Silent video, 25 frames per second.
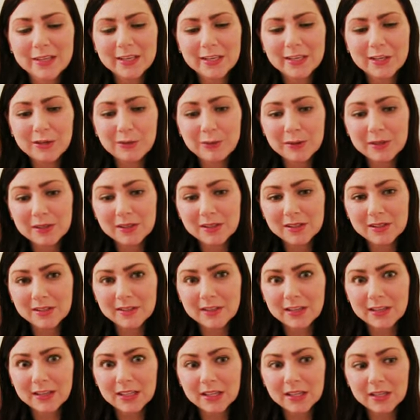Anyway,
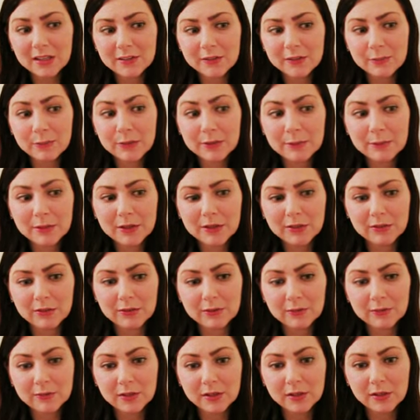that has been my
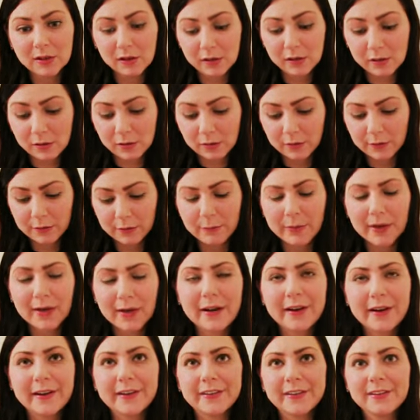thrifting haul the
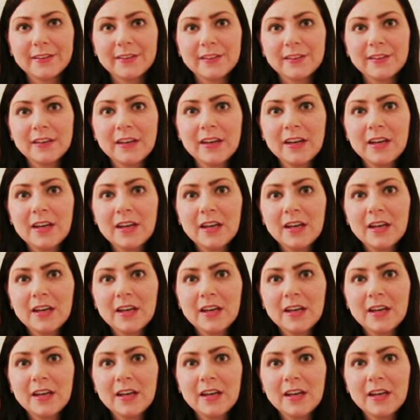past